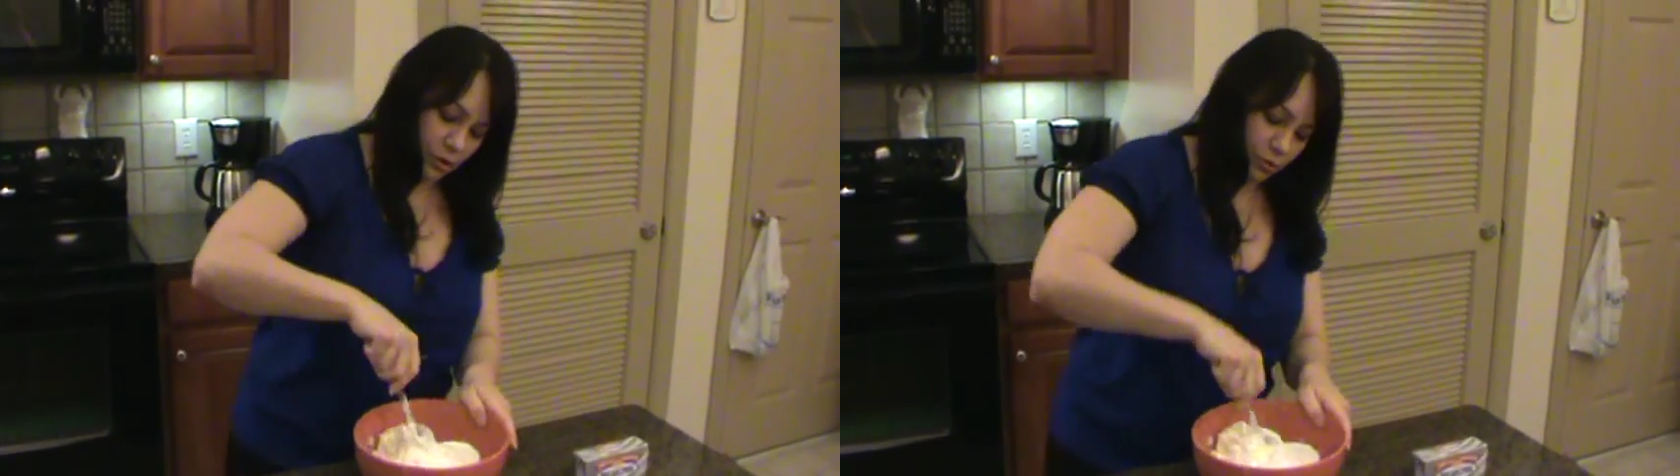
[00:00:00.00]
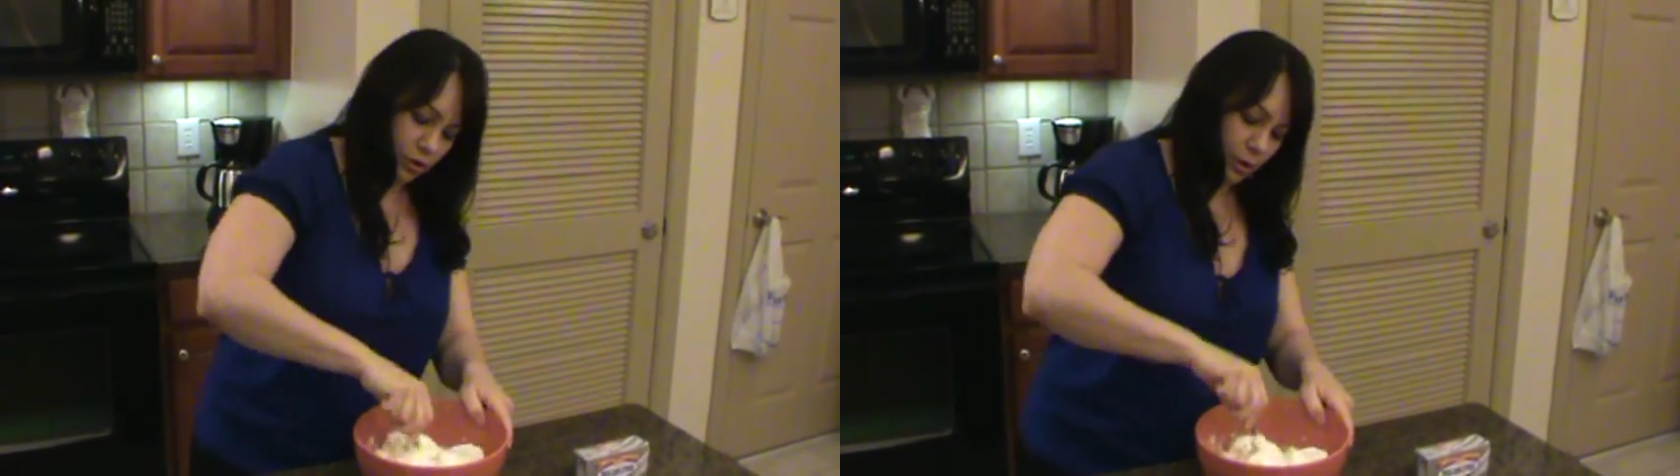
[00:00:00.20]

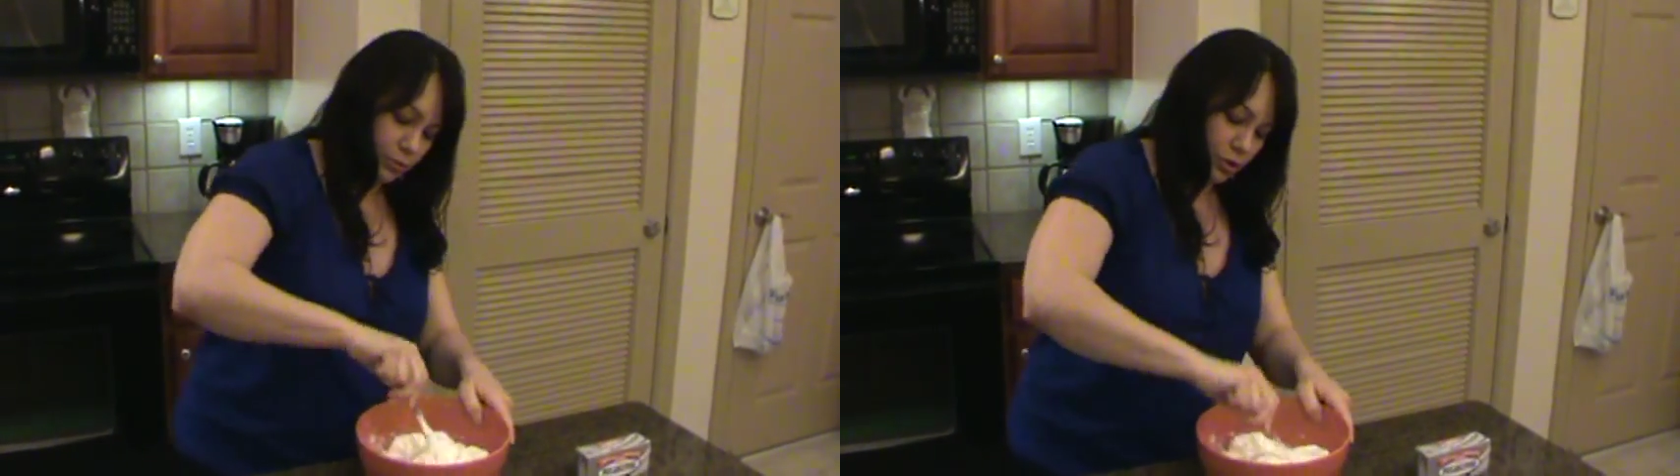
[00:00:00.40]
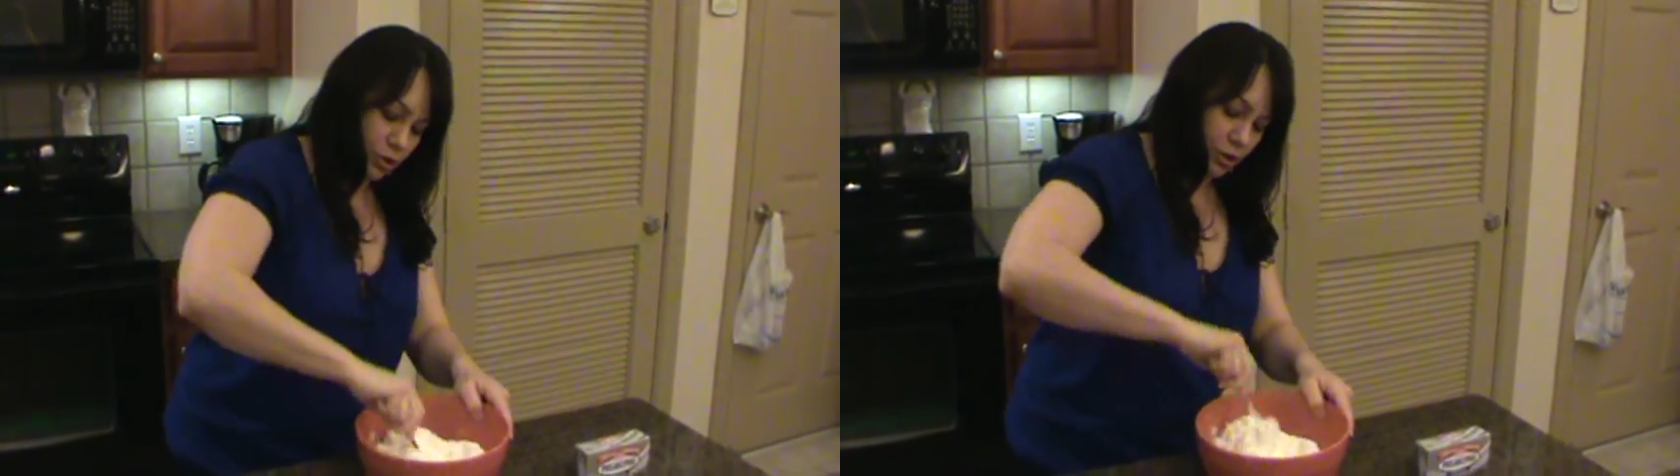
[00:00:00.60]
do is I'm
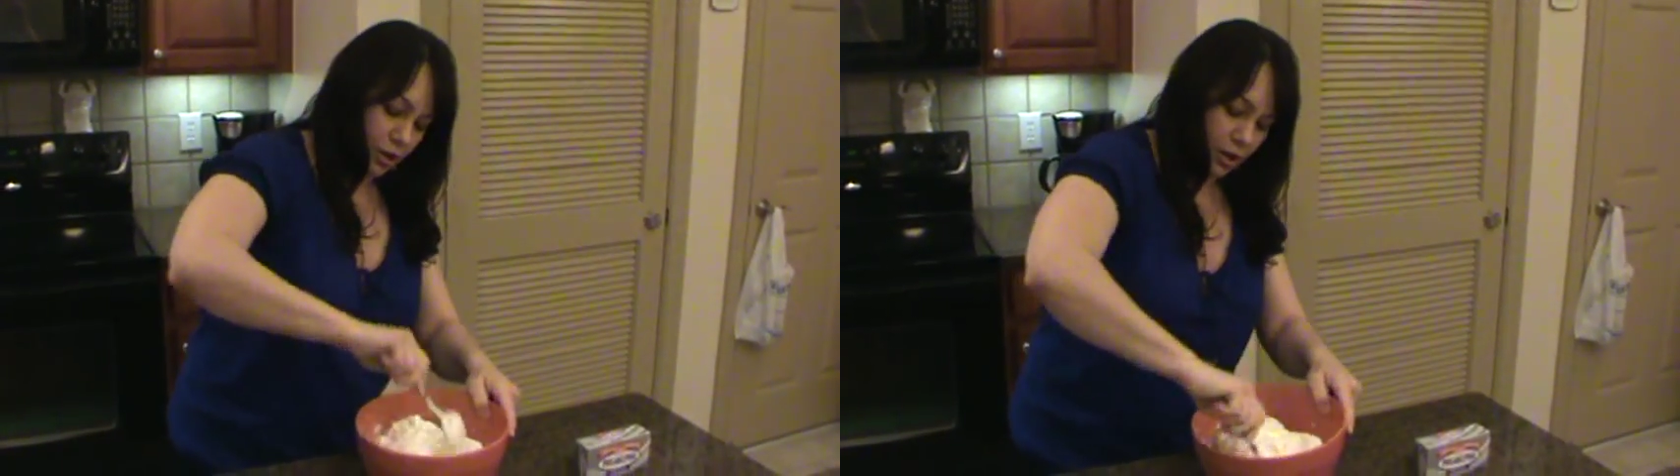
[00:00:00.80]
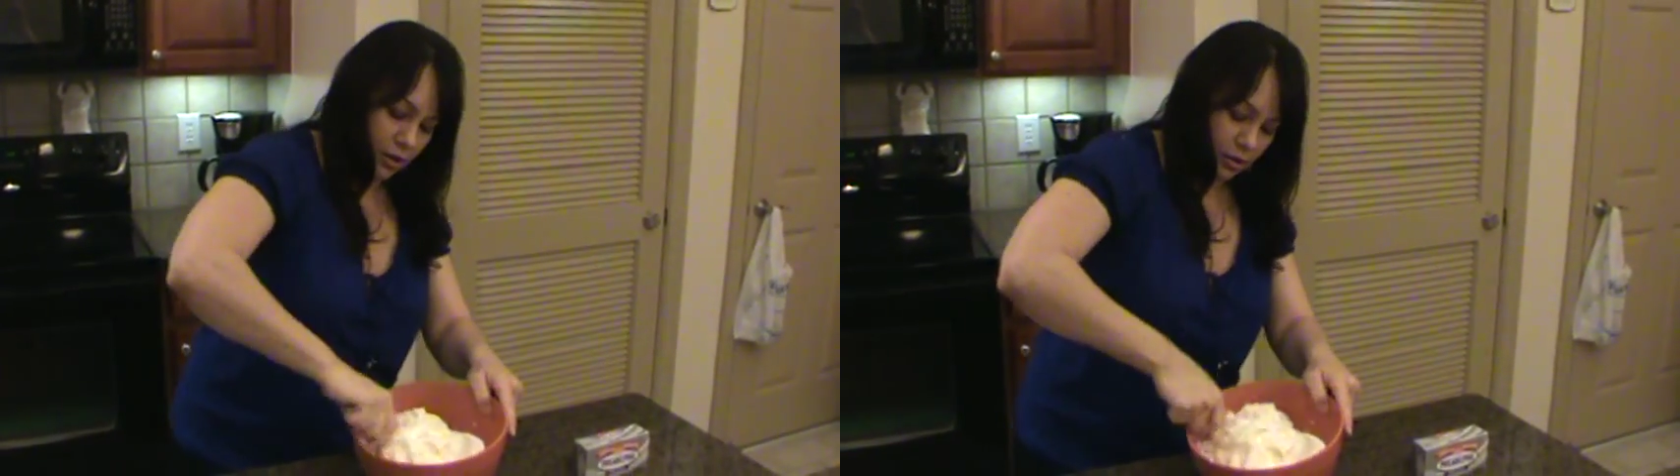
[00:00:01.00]
just going
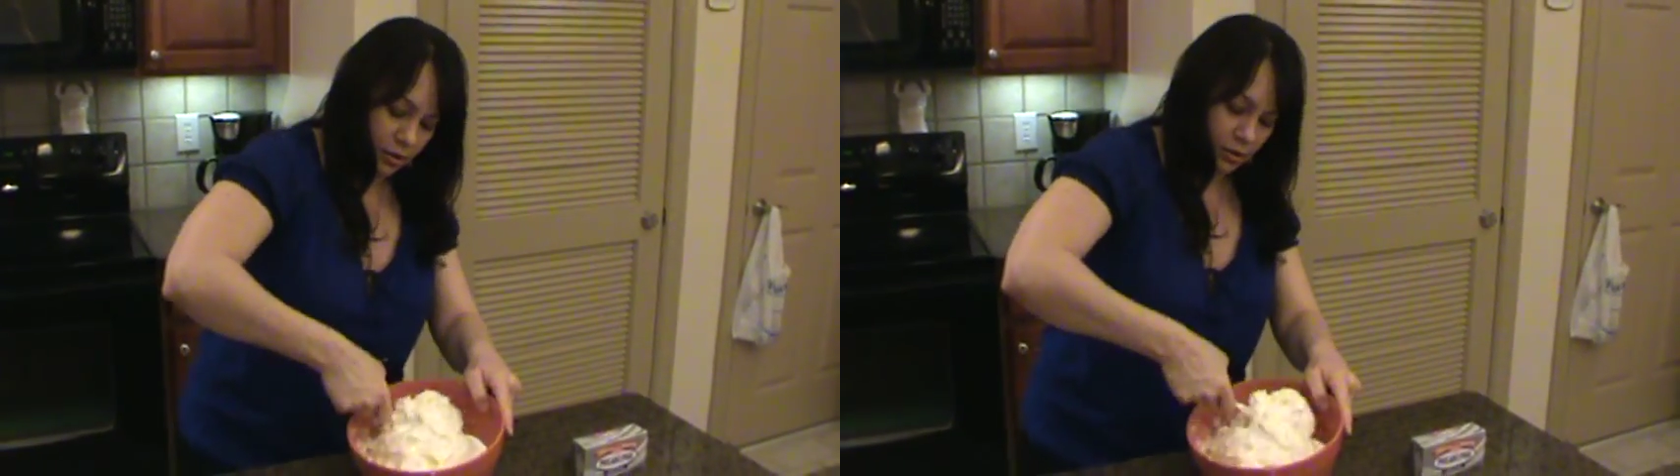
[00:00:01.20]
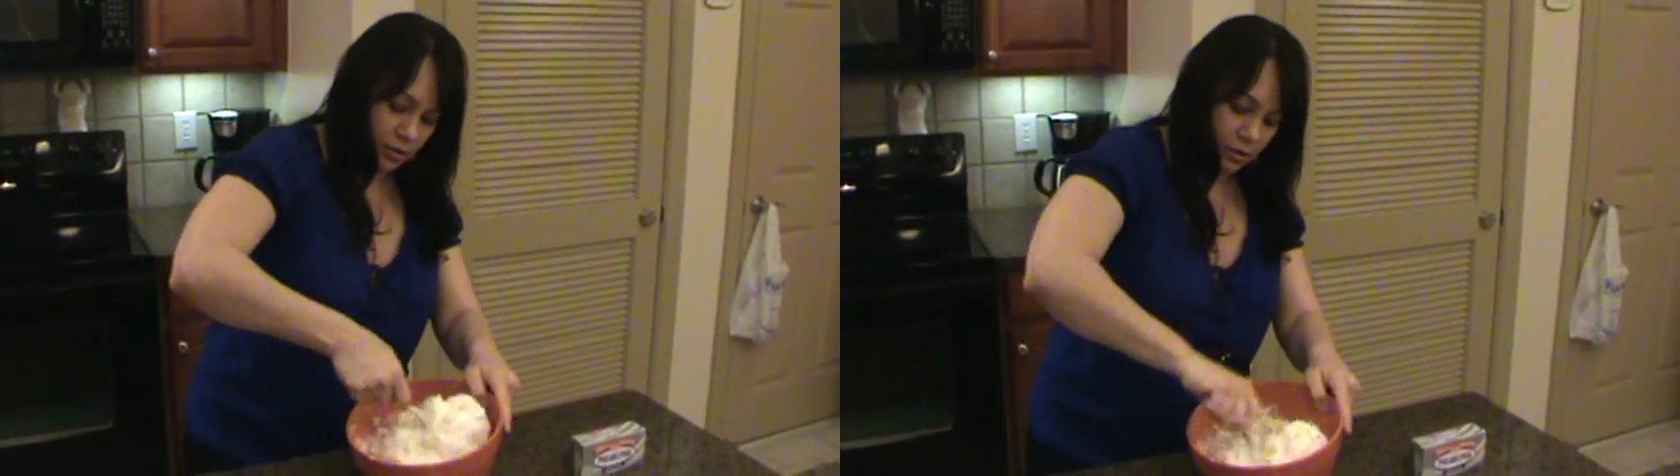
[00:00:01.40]
to kind
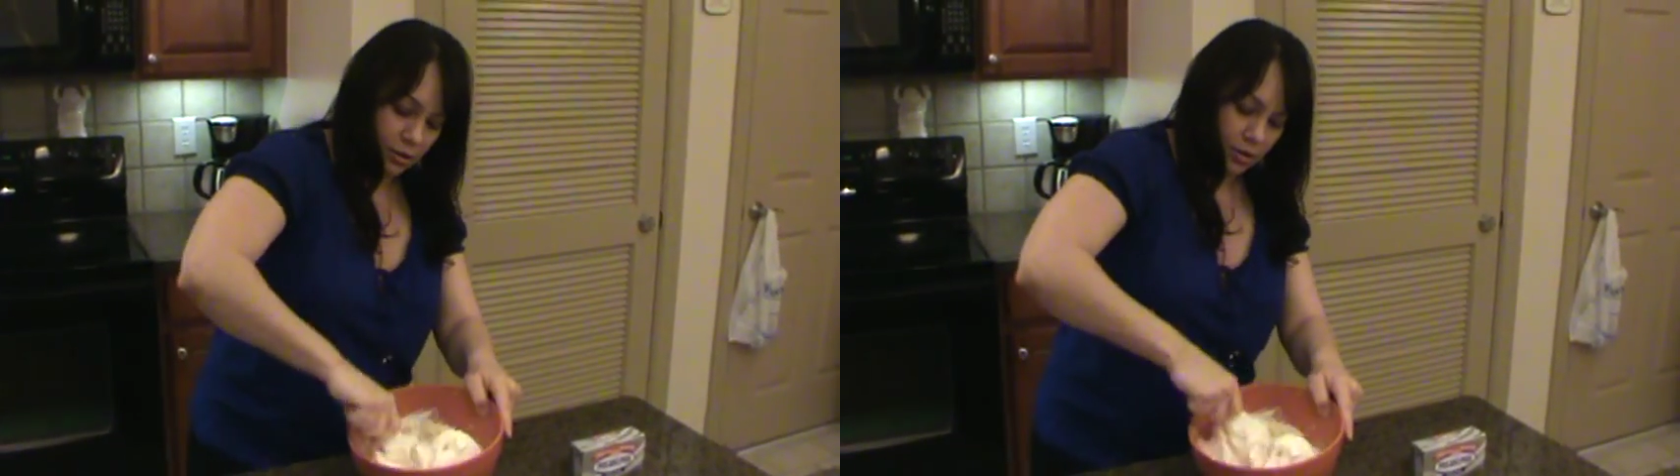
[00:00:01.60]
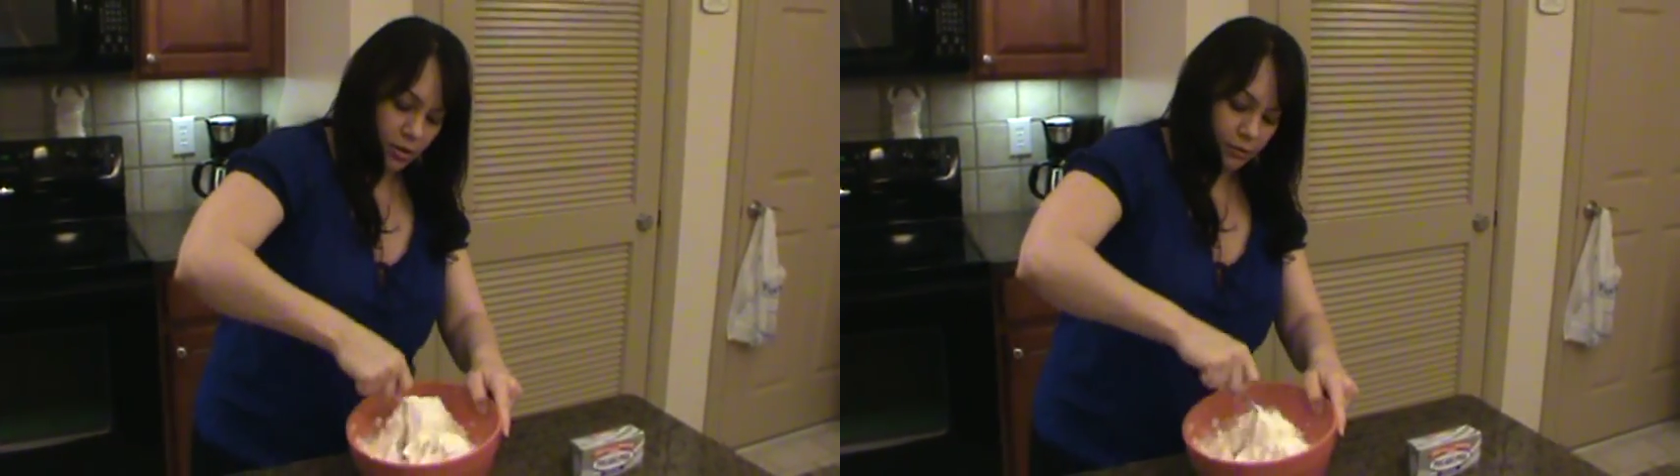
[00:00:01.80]
of